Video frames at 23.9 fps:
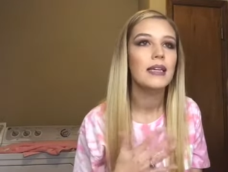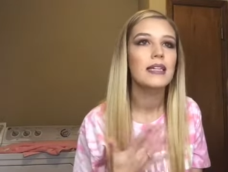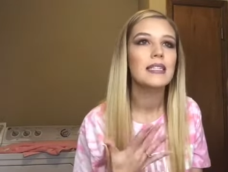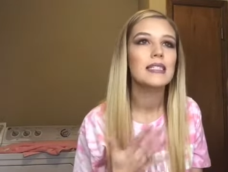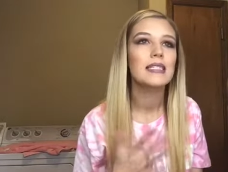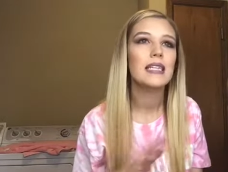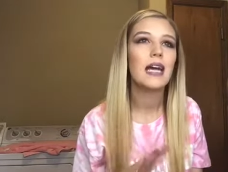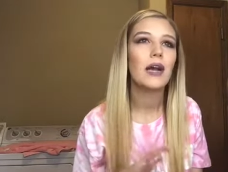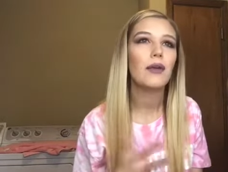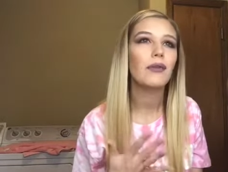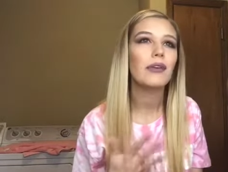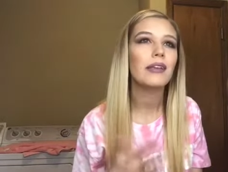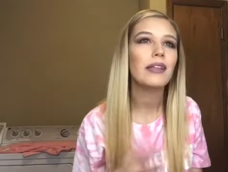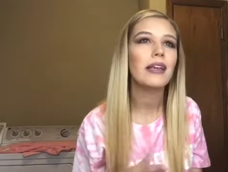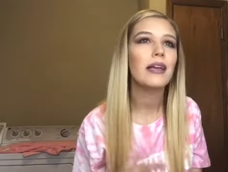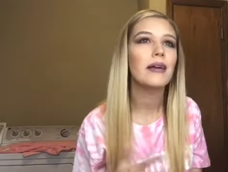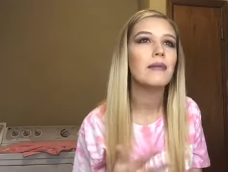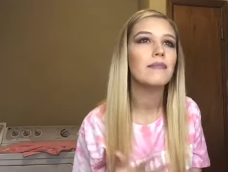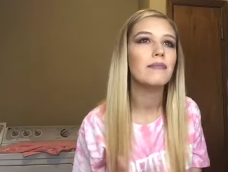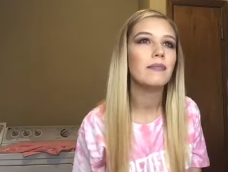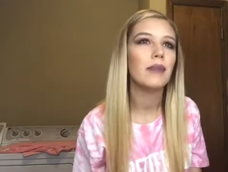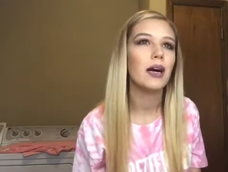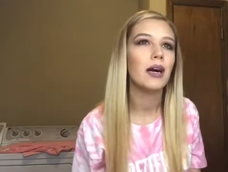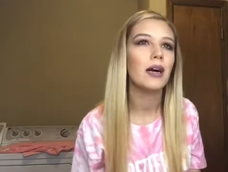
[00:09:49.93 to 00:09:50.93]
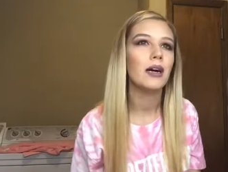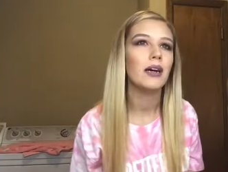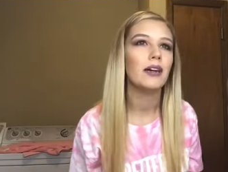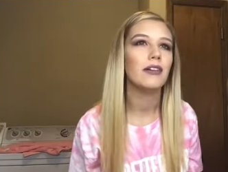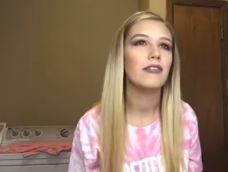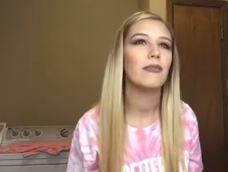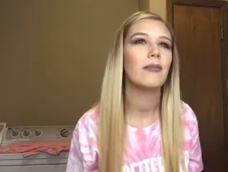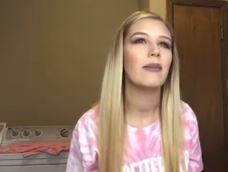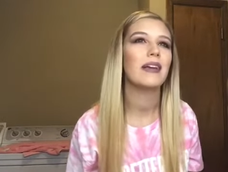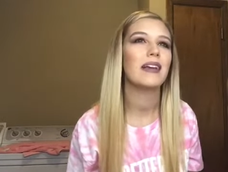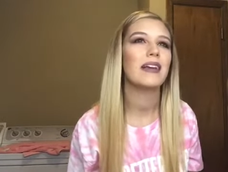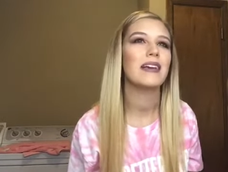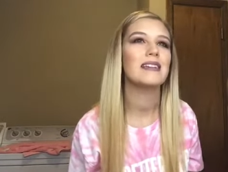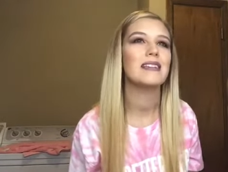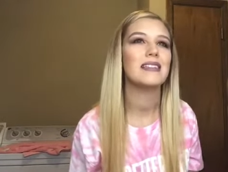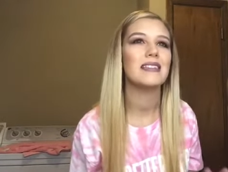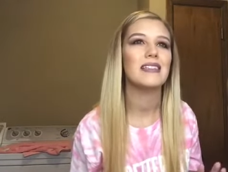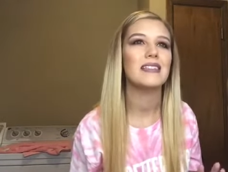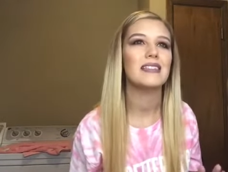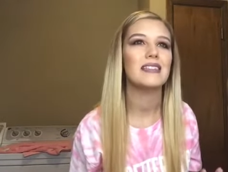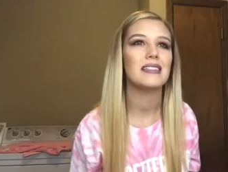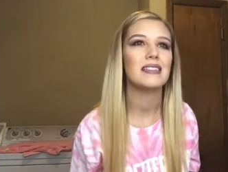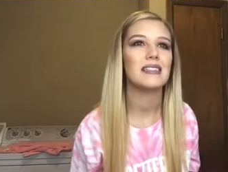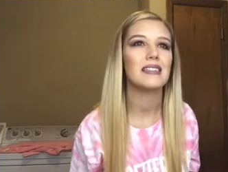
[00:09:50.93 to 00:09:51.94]
it's not really a mauve because
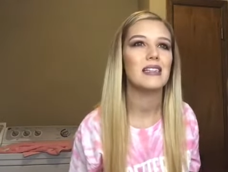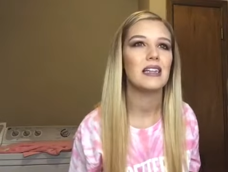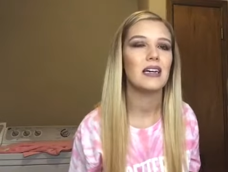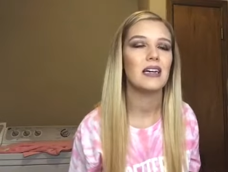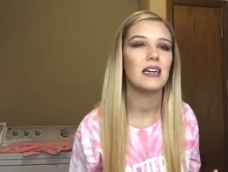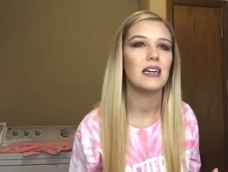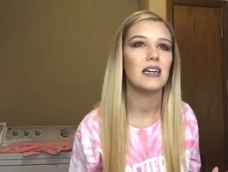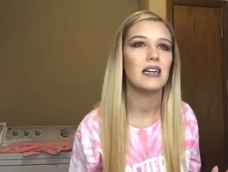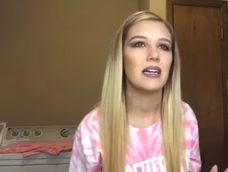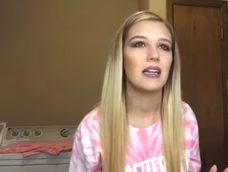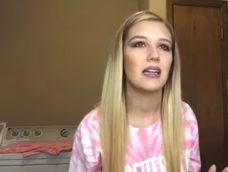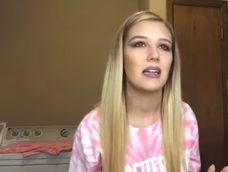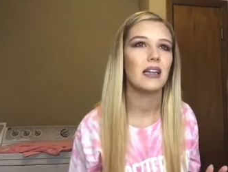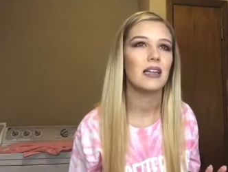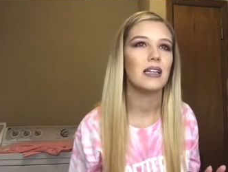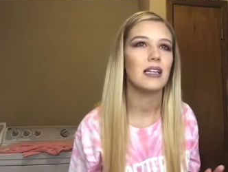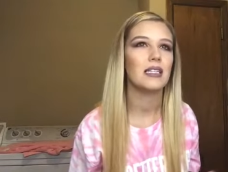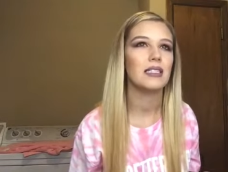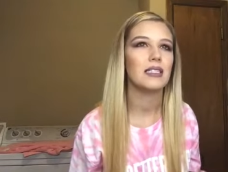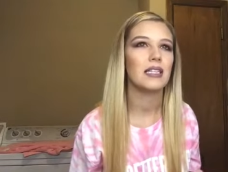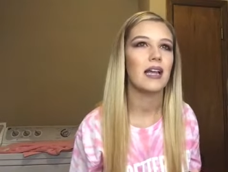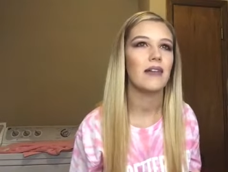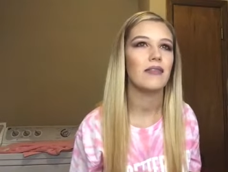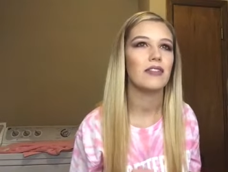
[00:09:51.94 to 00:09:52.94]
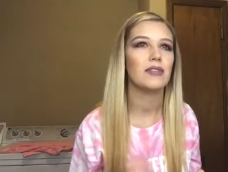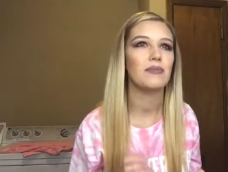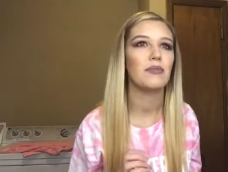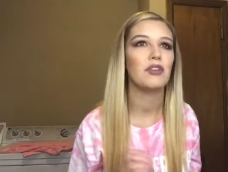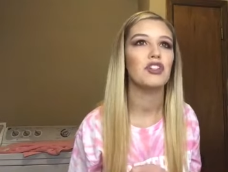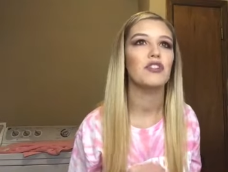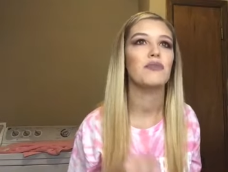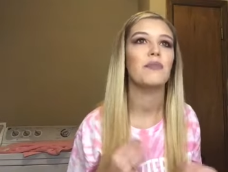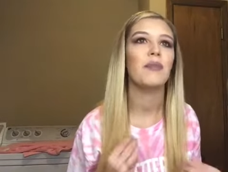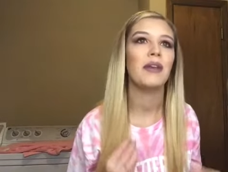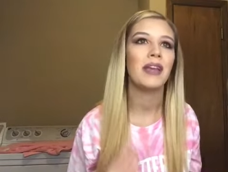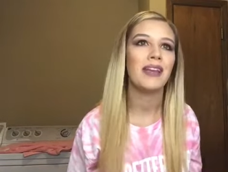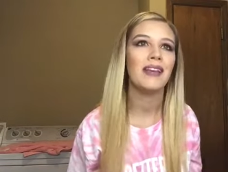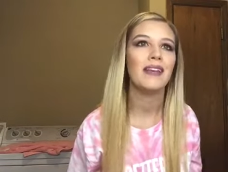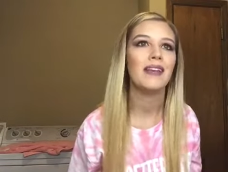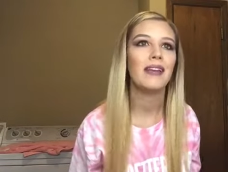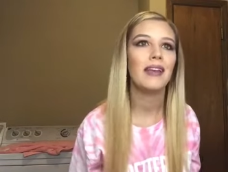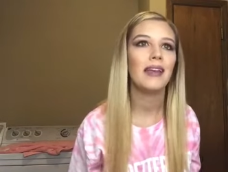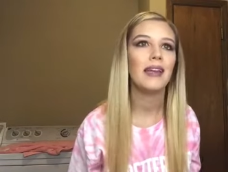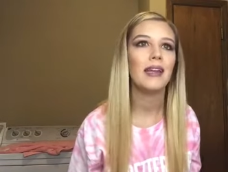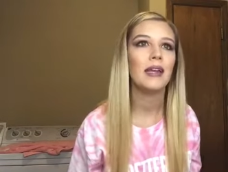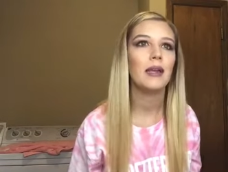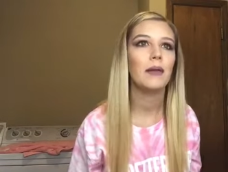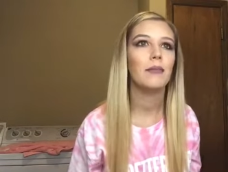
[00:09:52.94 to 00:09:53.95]
it's not, it doesn't have as much pink
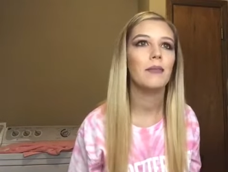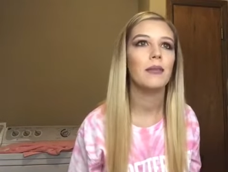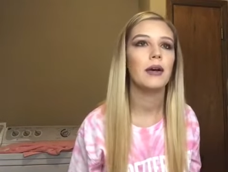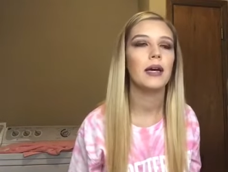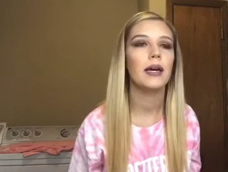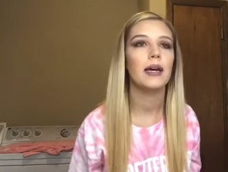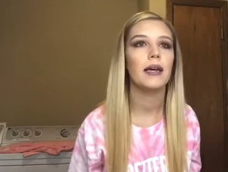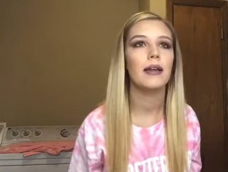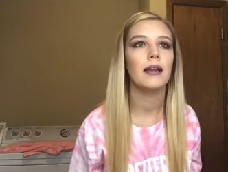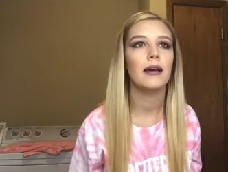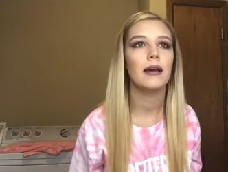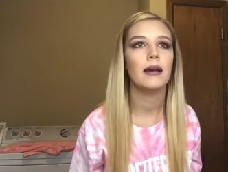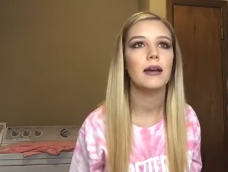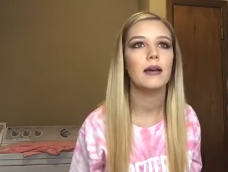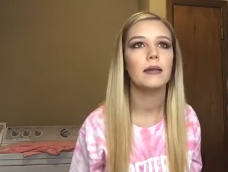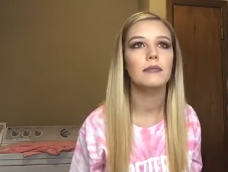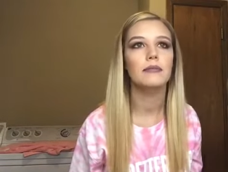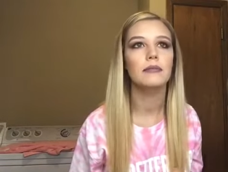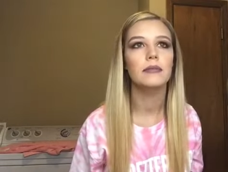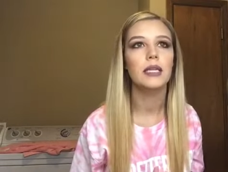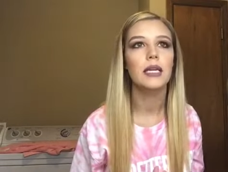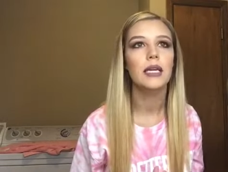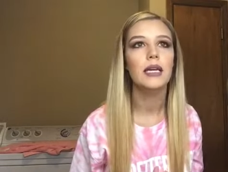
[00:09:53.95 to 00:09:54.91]
in it, but um,